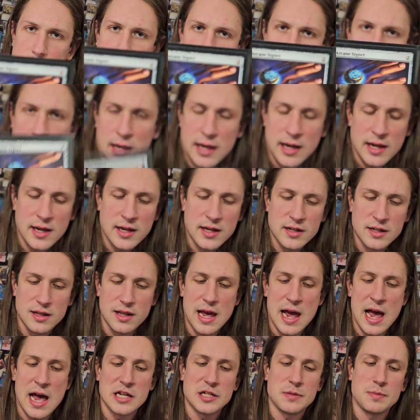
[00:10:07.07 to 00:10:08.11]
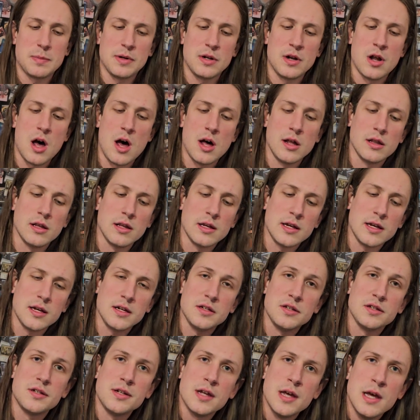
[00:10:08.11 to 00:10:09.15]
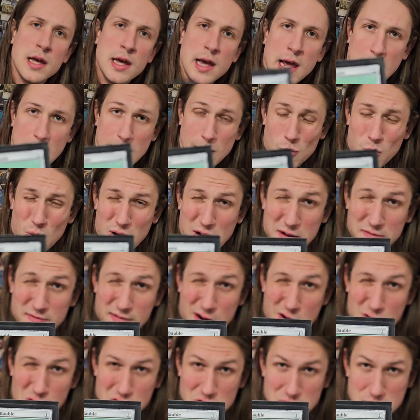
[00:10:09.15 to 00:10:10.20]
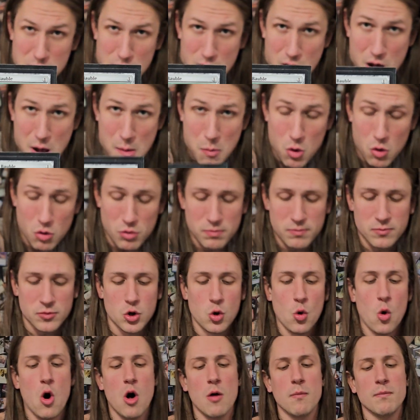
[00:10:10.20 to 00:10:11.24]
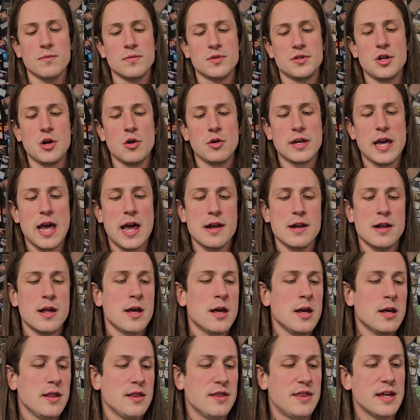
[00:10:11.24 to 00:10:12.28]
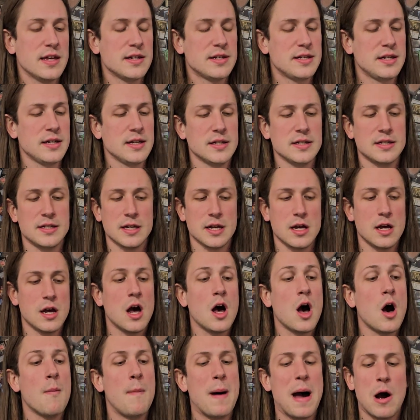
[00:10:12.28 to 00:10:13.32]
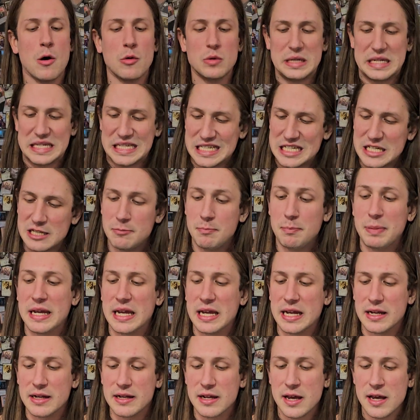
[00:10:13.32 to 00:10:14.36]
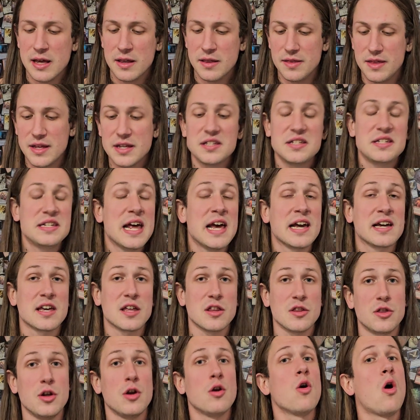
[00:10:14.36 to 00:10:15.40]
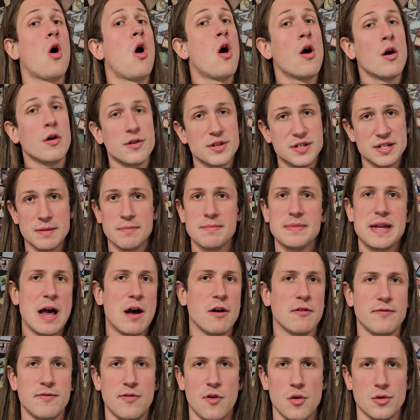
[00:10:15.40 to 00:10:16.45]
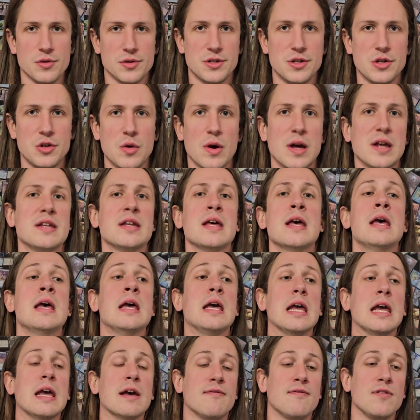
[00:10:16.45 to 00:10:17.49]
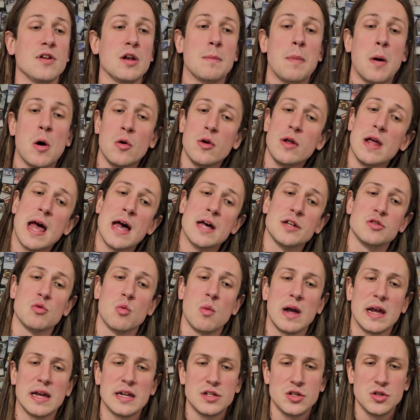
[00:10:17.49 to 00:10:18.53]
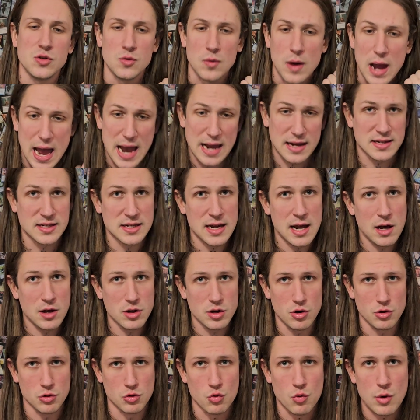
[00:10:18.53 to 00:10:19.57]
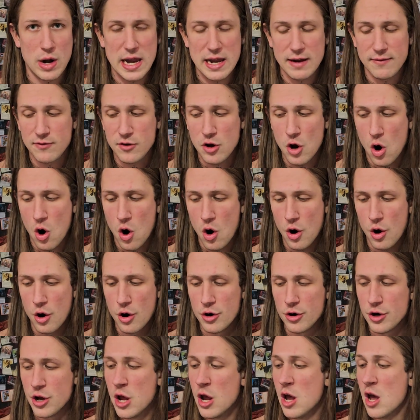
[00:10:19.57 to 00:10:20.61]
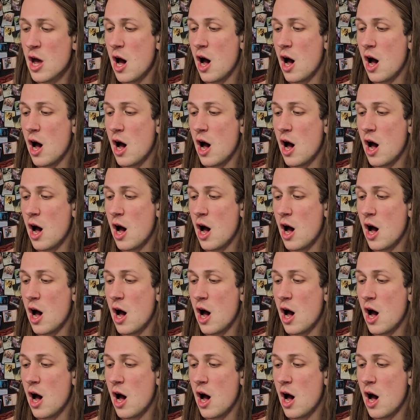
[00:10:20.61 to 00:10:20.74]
and last but not least, a Wayfarer's Bauble. Cool. So again, this is about speed. This deck, there are some downfalls to it. If an opponent has a way to exile your graveyard,